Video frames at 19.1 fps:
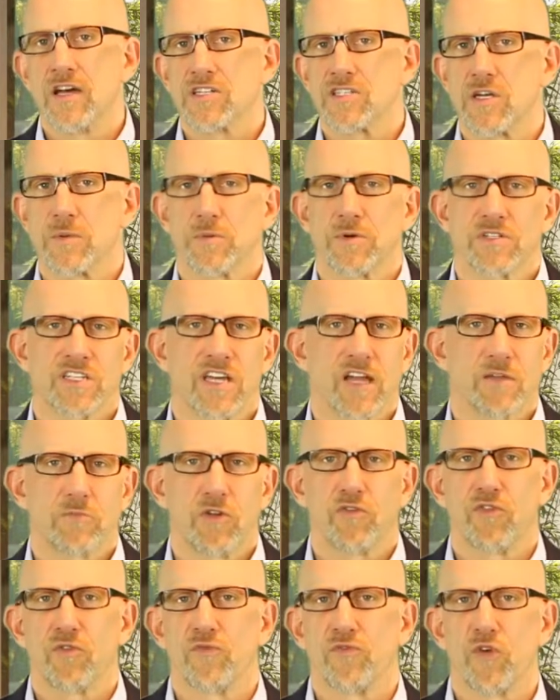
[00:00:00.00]
to protect me
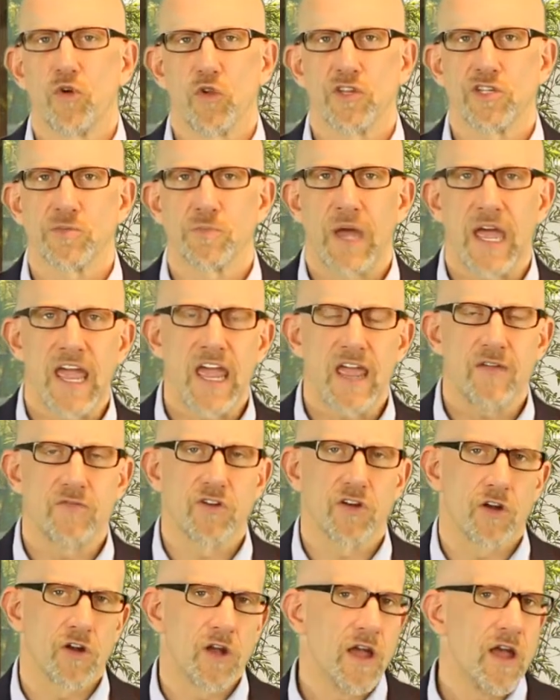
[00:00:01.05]
from foolish
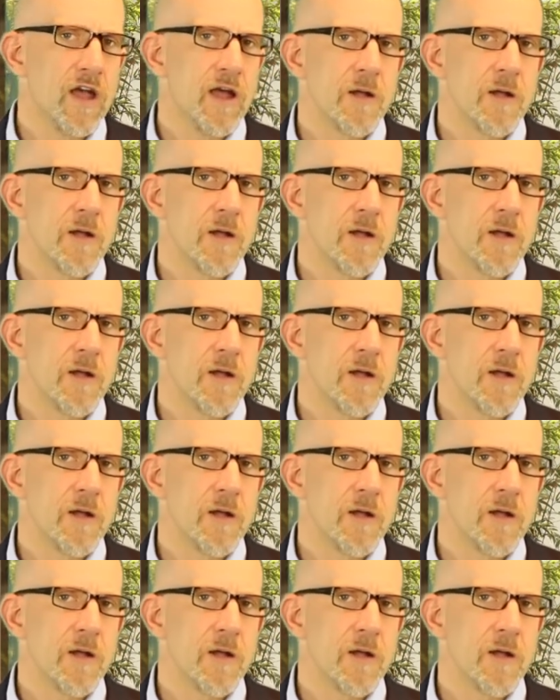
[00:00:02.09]
behavior.